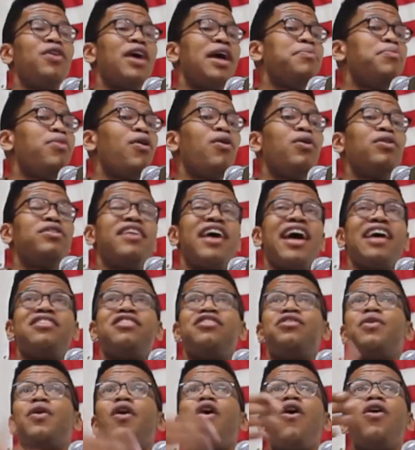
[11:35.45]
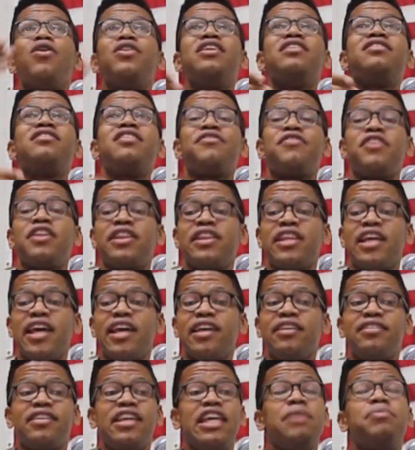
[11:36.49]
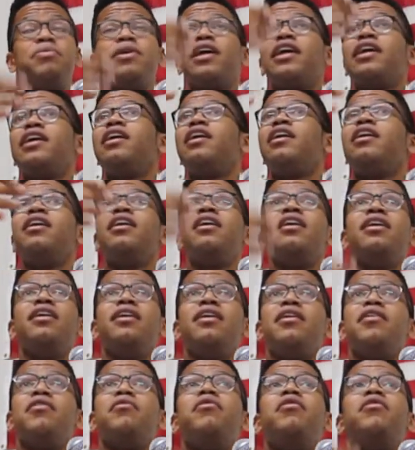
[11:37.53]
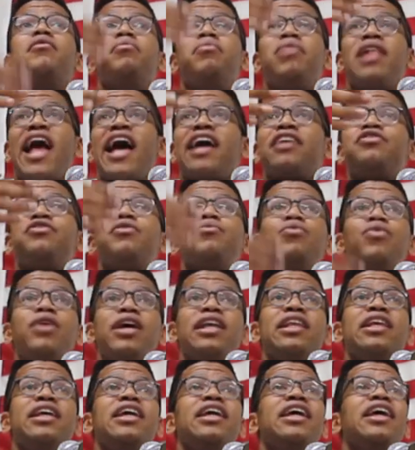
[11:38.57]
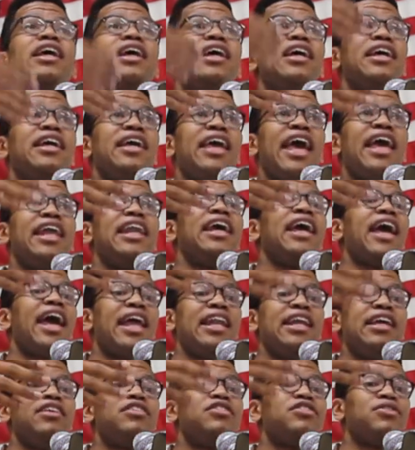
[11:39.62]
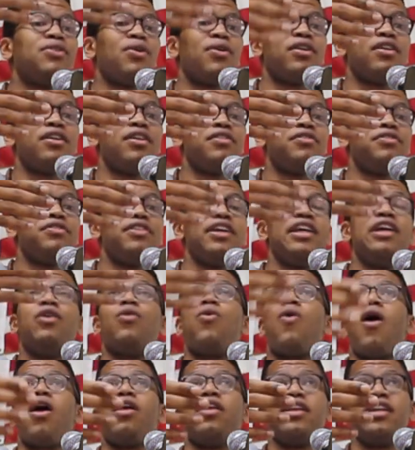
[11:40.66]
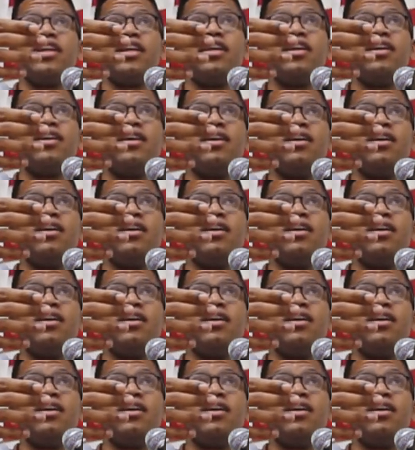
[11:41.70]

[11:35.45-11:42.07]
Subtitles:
You had poll taxes, you had all these different things keeping blacks from really gaining any sort of equality.